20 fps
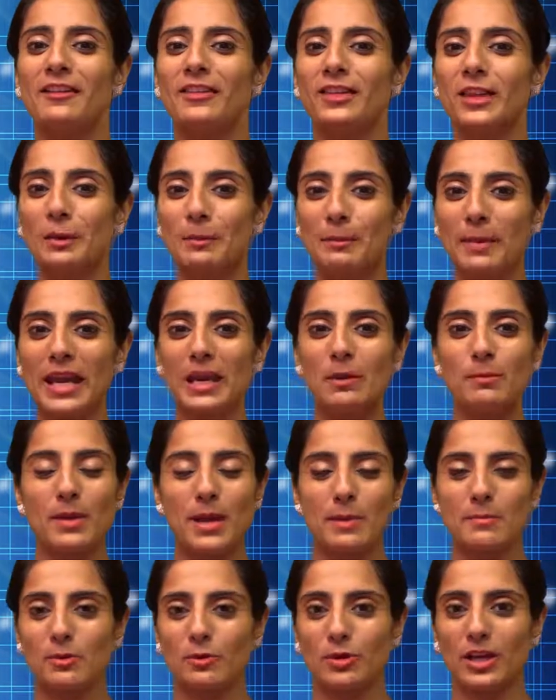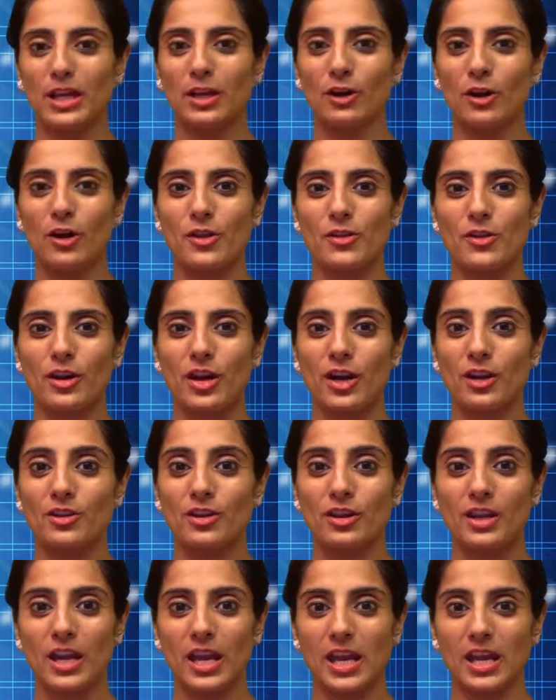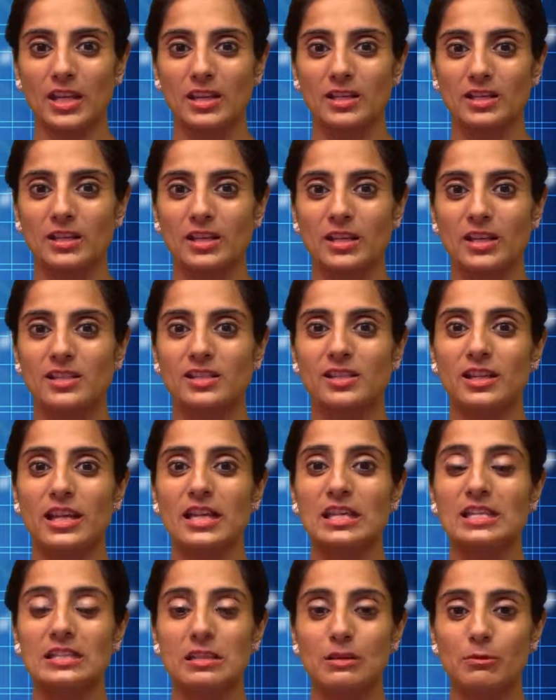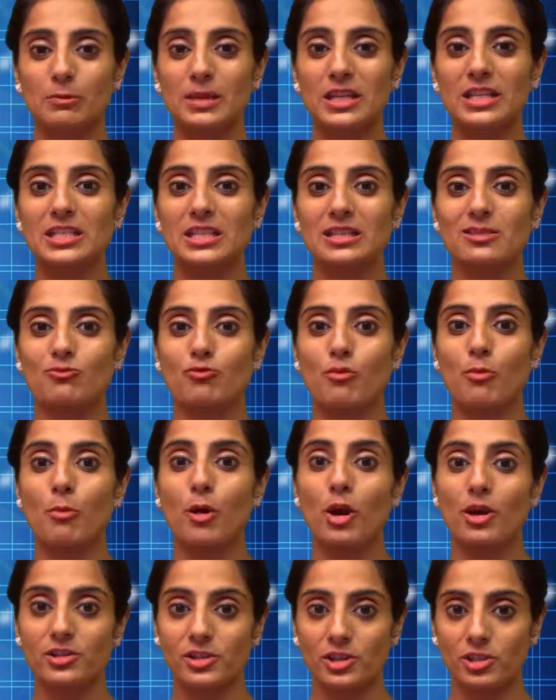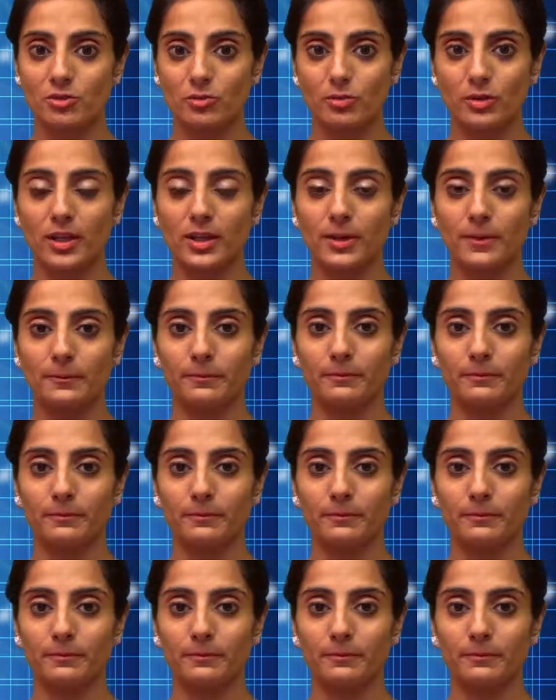The main memory, on the other hand, is the intermediate repository.